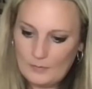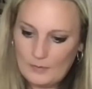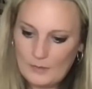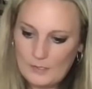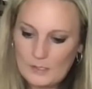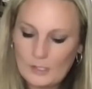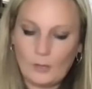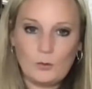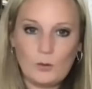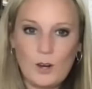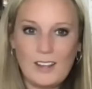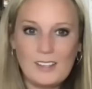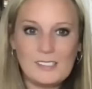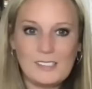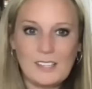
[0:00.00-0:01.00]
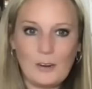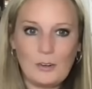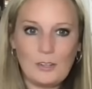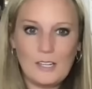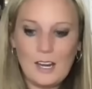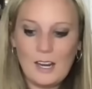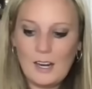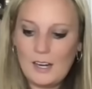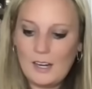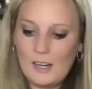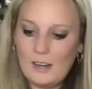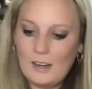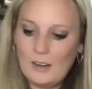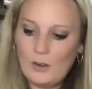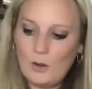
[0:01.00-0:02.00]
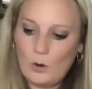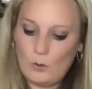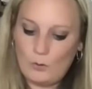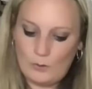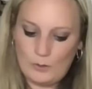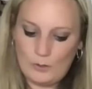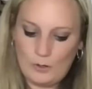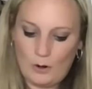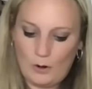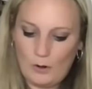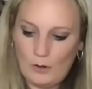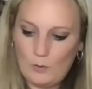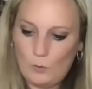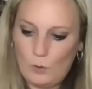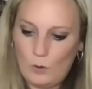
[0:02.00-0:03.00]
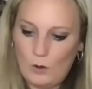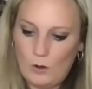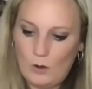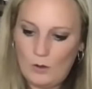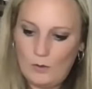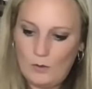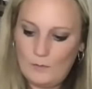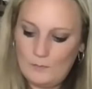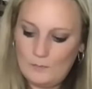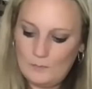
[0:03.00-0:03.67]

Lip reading: Sunrise Serenade, Over the Garden Wall.